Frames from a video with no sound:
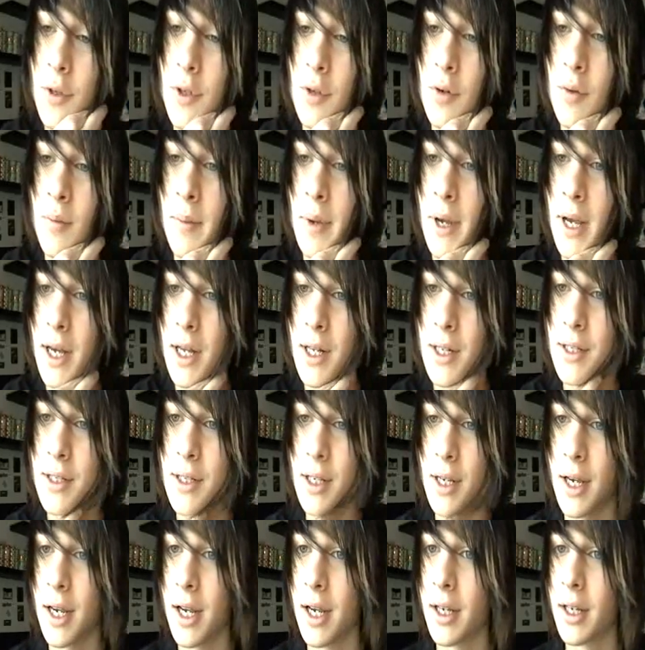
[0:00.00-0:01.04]
do mids,
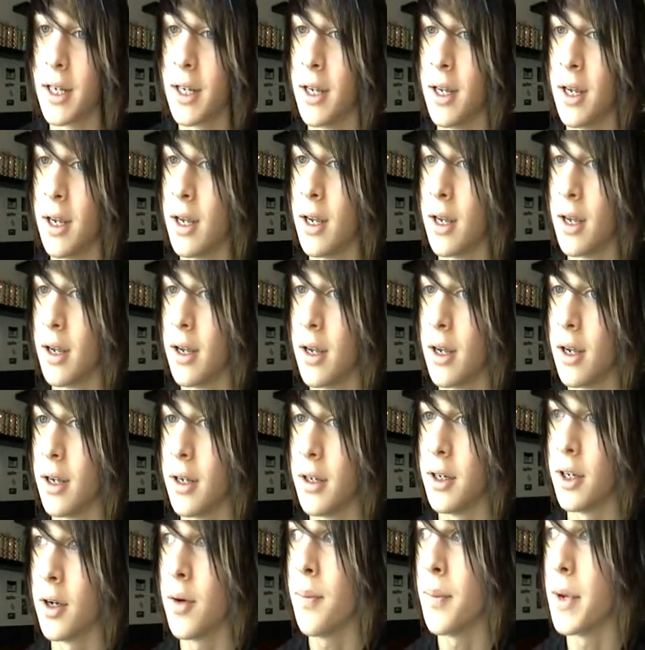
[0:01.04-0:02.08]
like,
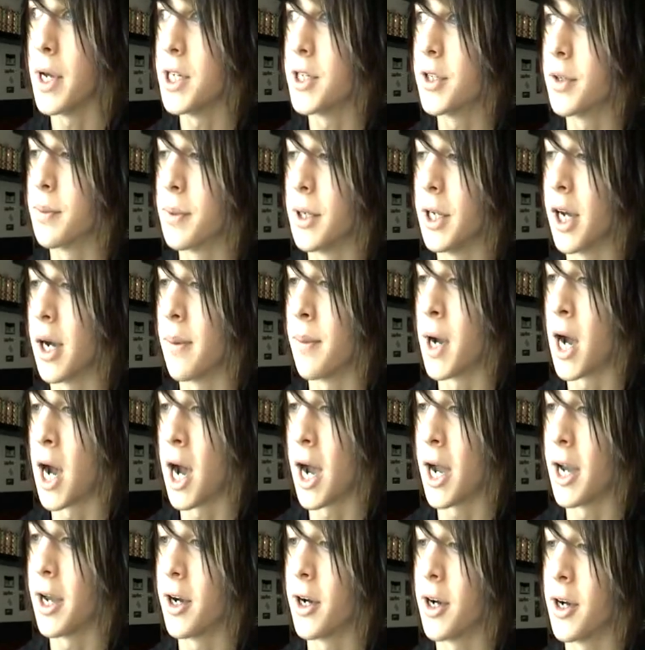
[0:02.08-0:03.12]
your mids will become
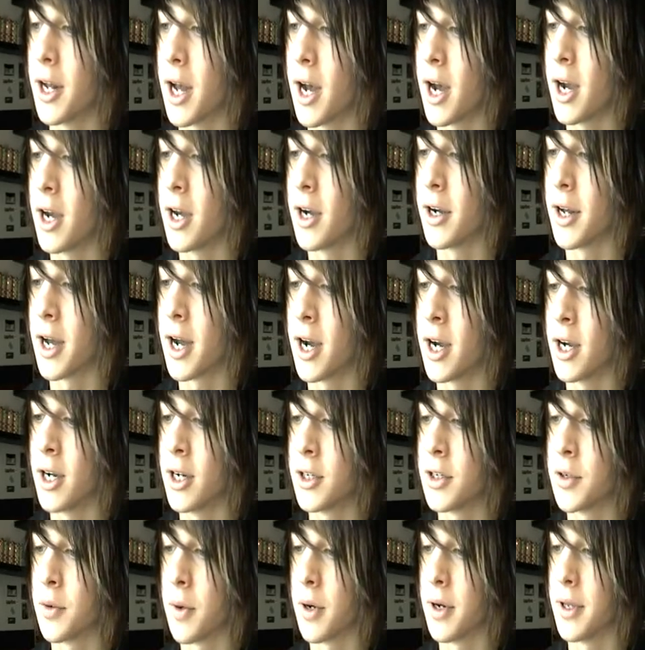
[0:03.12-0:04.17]
higher and higher and higher
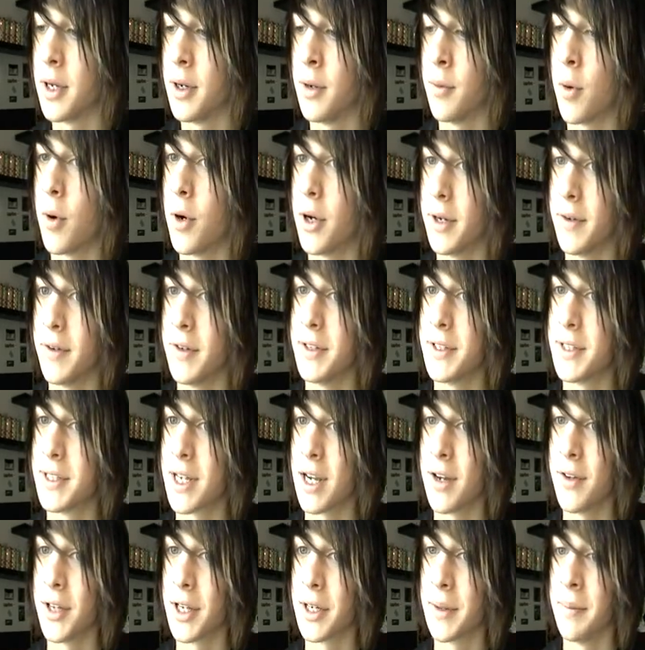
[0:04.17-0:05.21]
to where they won't even
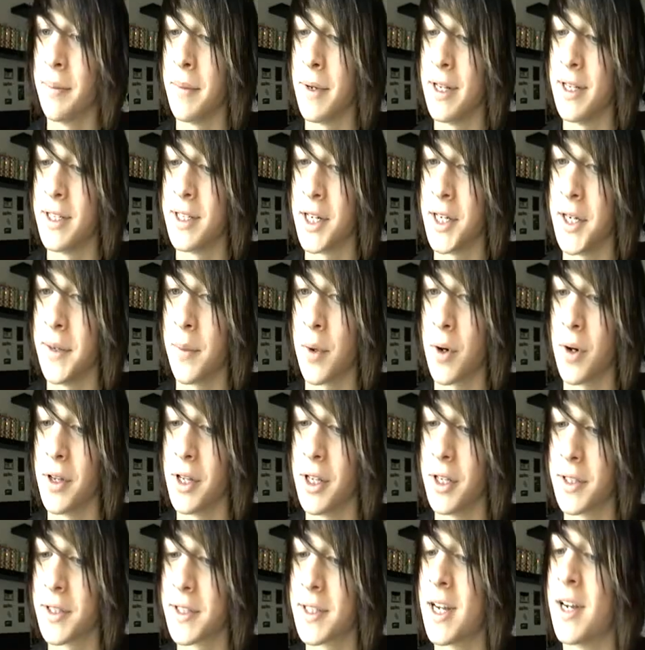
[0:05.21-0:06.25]
sound like mids anymore.
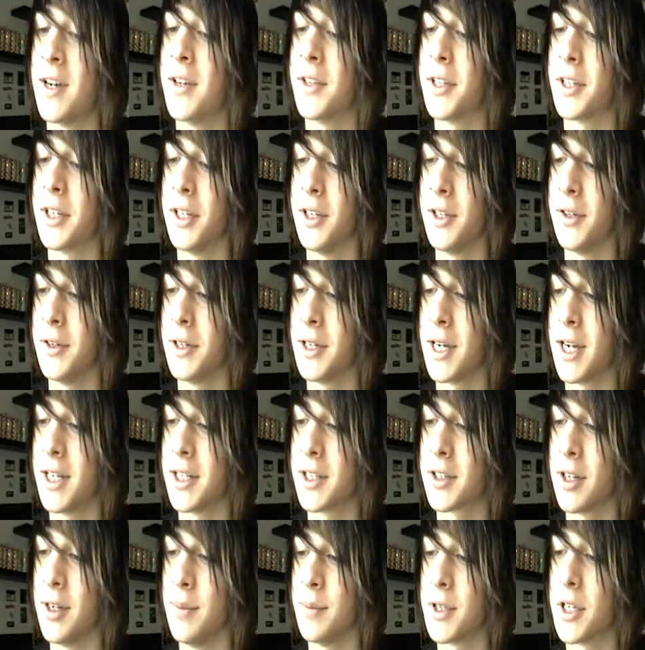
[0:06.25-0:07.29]
They'll sound like you're doing high
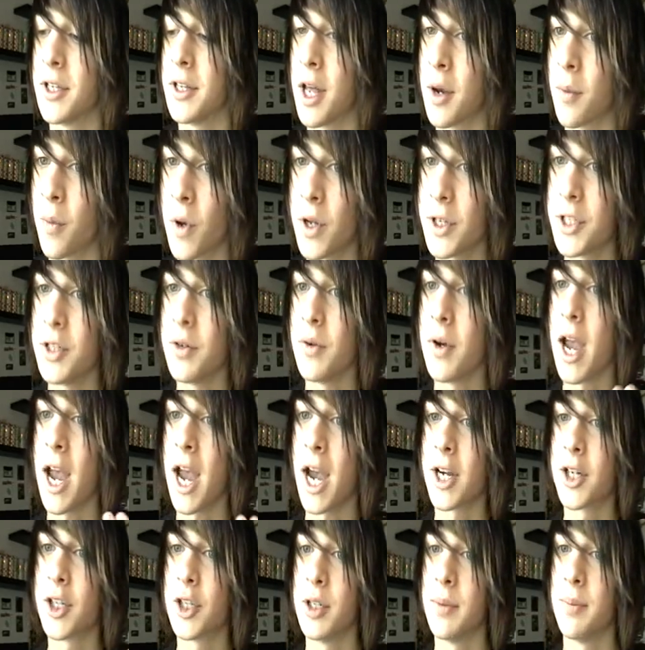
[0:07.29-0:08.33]
screams. And then once you
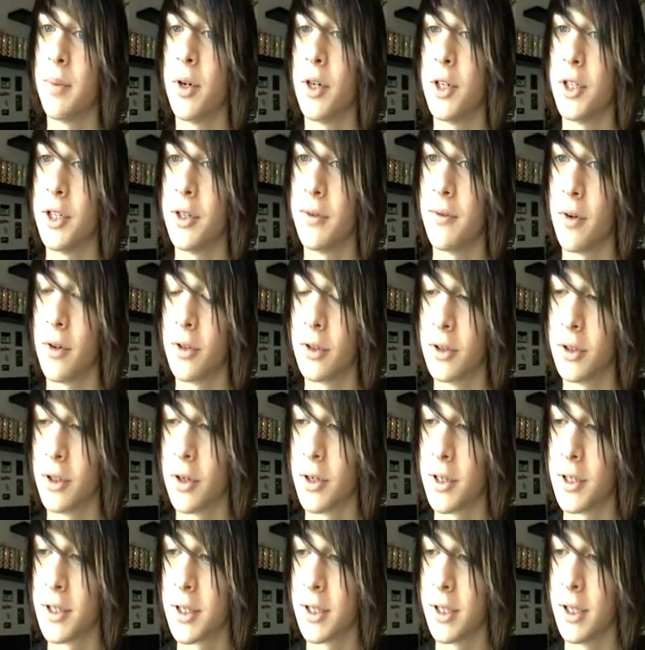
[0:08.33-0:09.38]
actually push your vocal
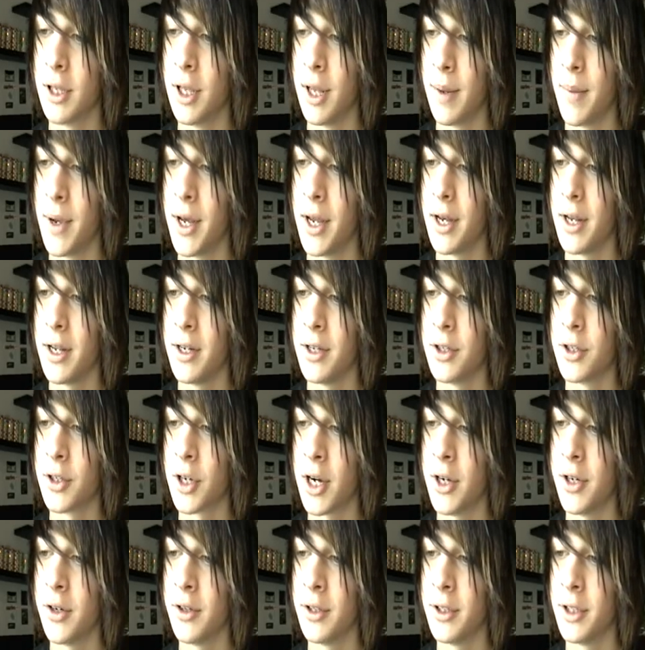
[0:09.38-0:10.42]
cords to the limit and
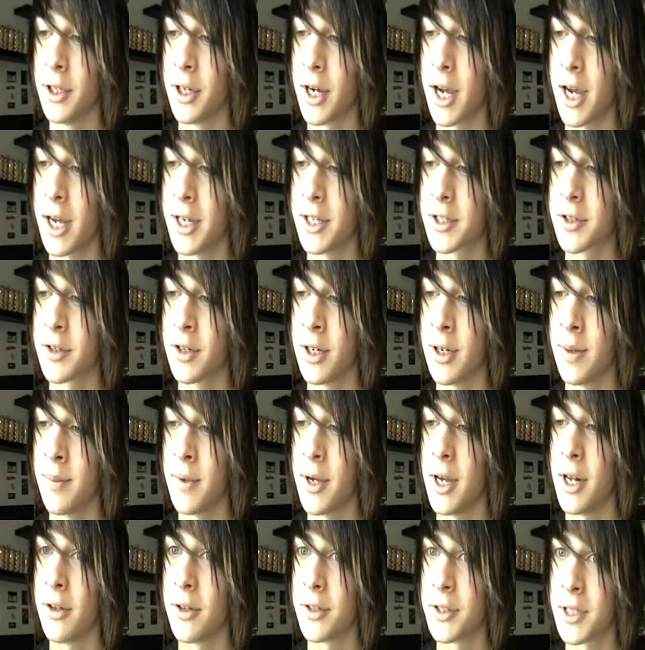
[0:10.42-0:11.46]
try doing your high scream,
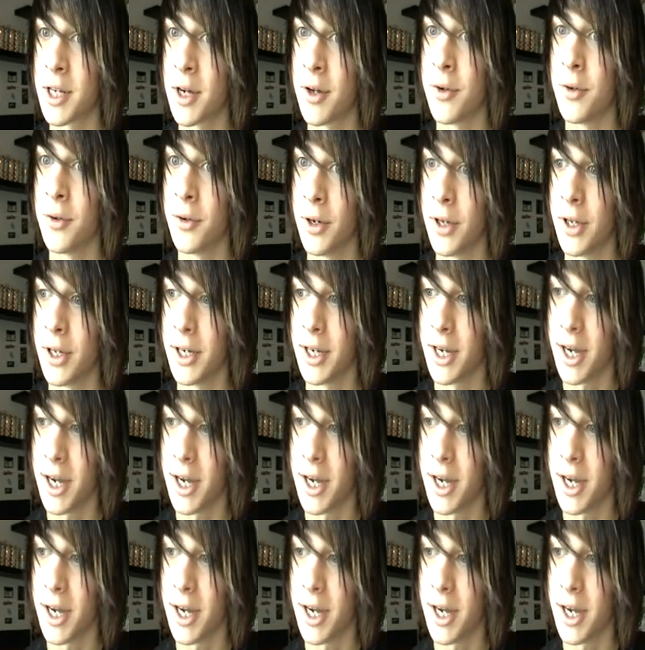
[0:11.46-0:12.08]
it'll sound really